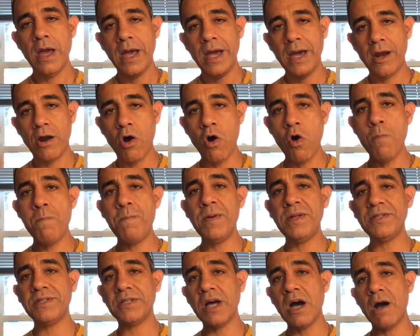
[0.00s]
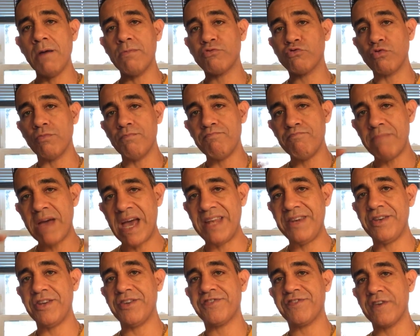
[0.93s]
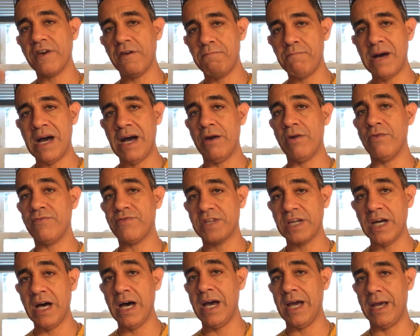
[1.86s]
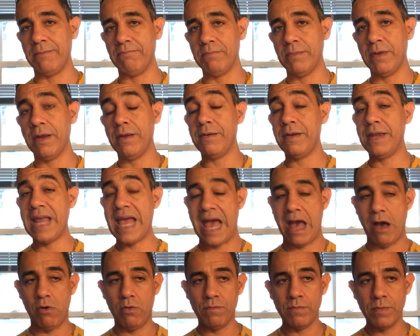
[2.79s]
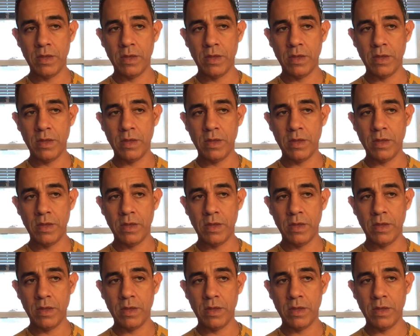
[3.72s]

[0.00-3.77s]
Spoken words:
It opens up tremendous amount of time. Now,